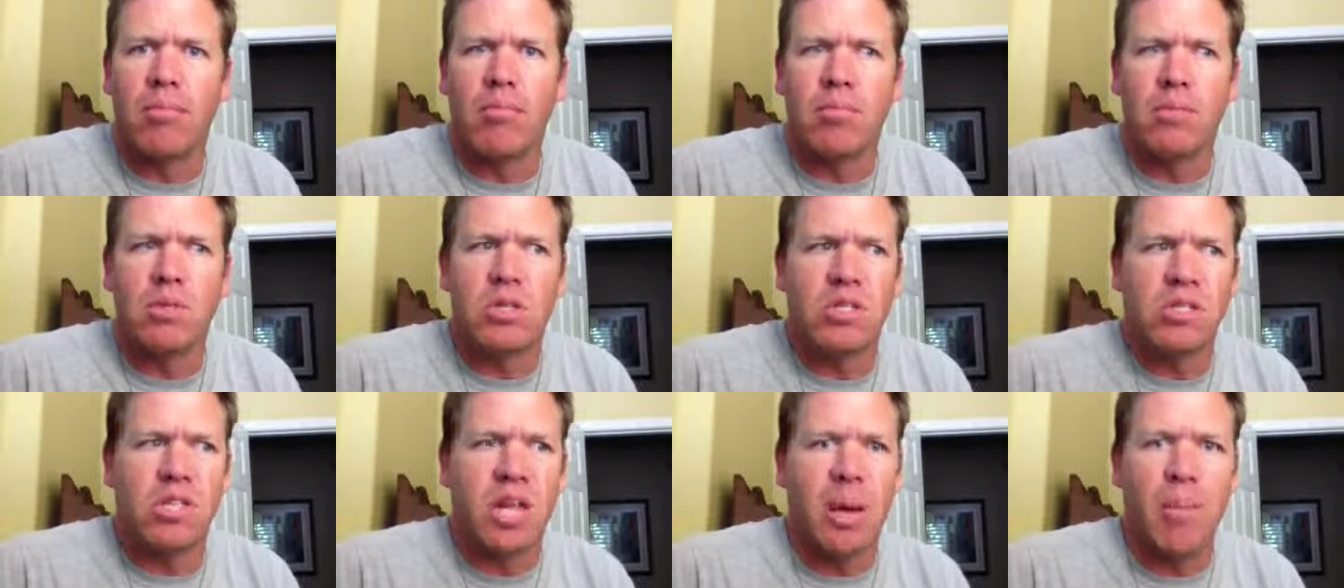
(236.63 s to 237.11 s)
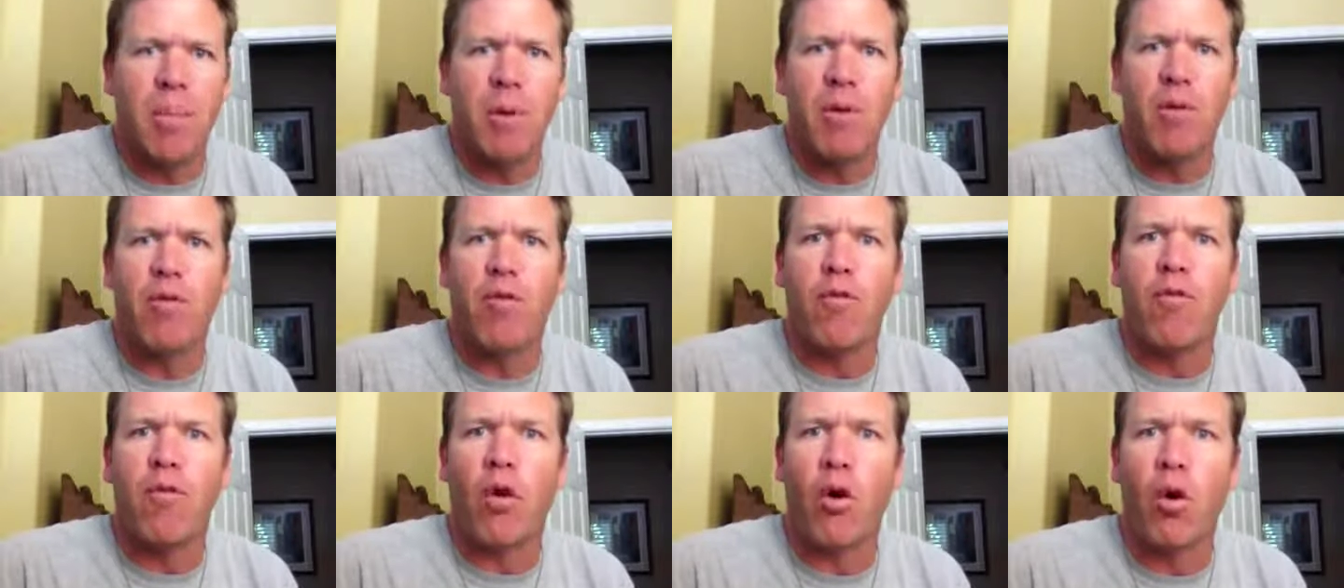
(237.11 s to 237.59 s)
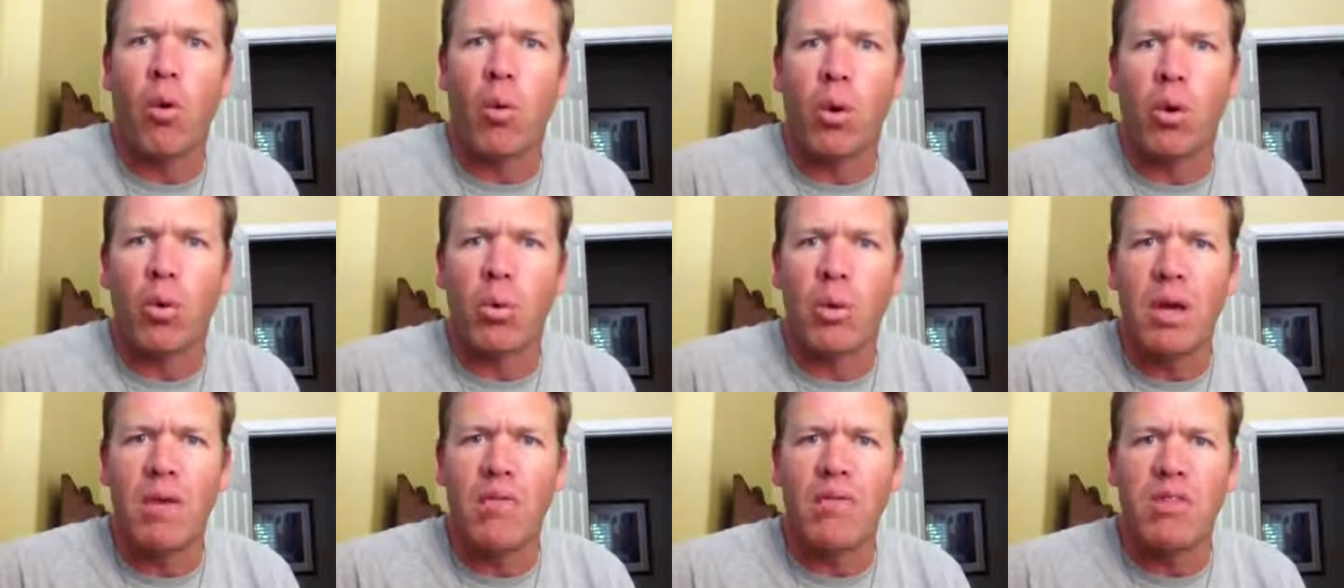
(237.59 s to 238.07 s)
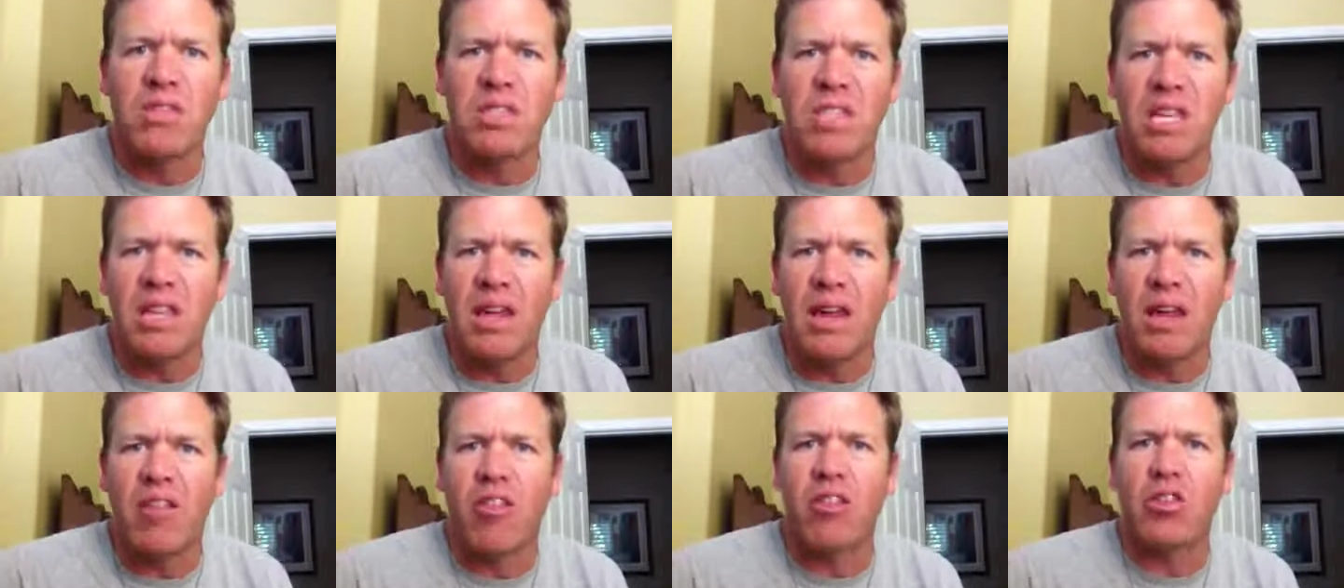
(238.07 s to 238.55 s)
stepping forward. We even see
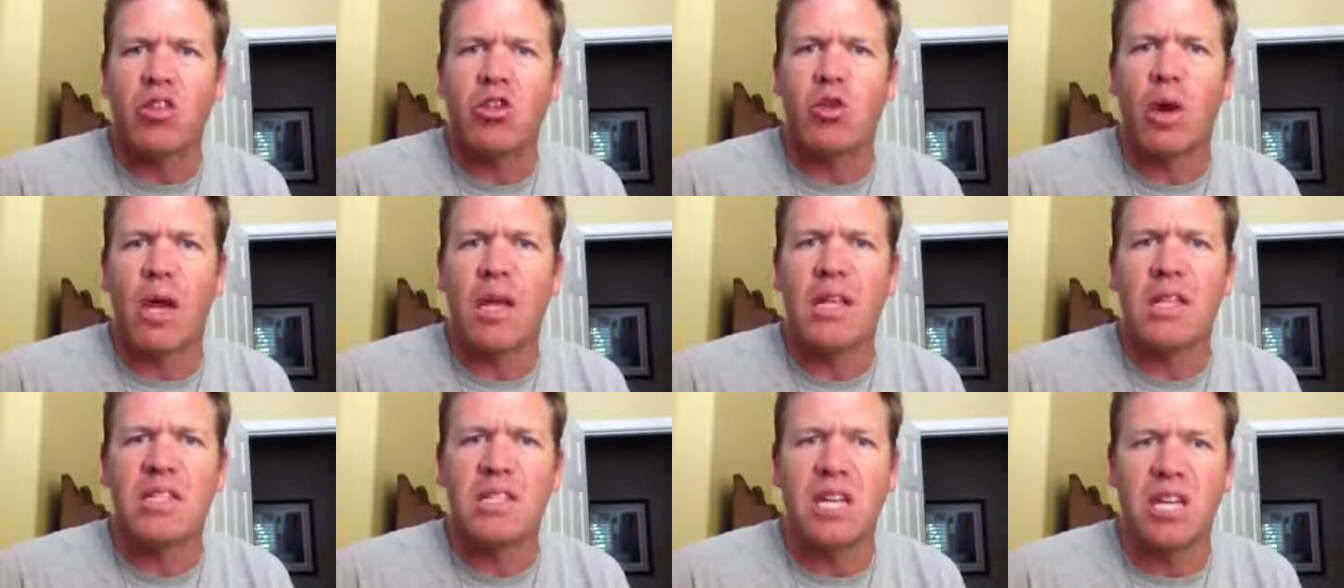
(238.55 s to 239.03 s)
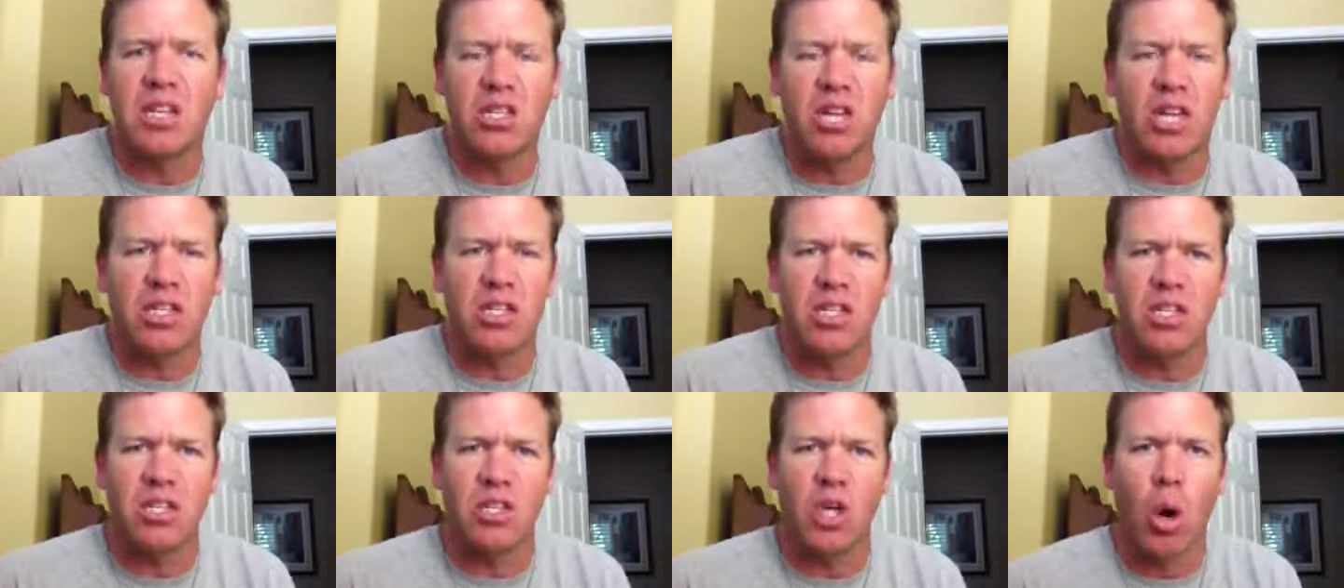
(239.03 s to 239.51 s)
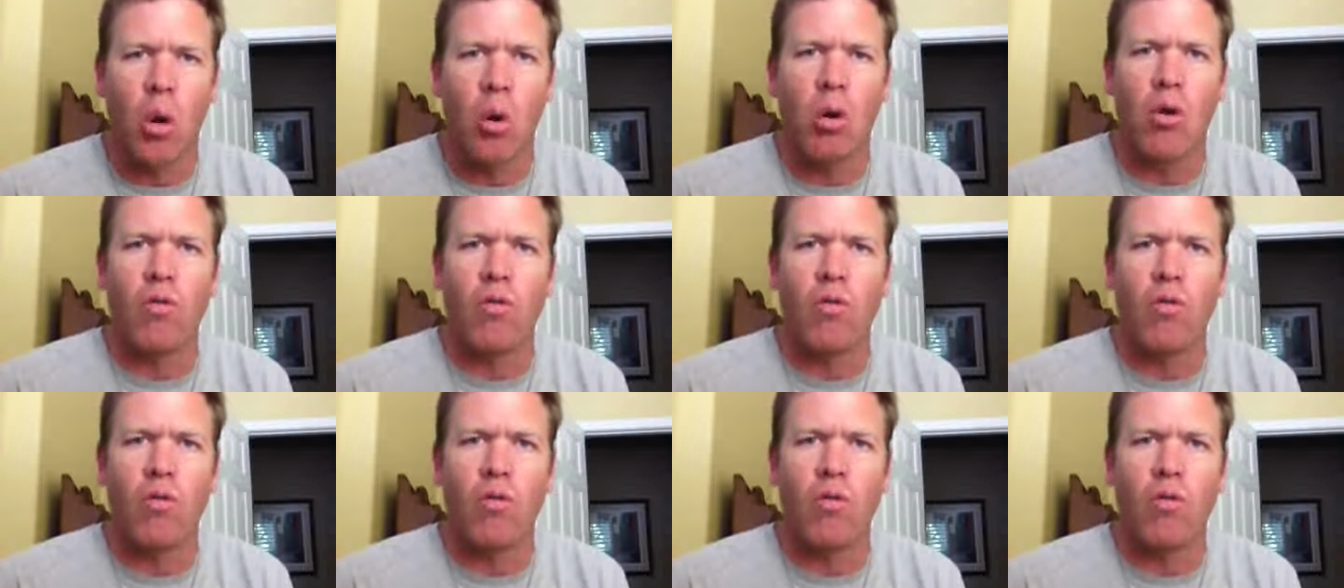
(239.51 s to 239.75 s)
that in the train station as he's going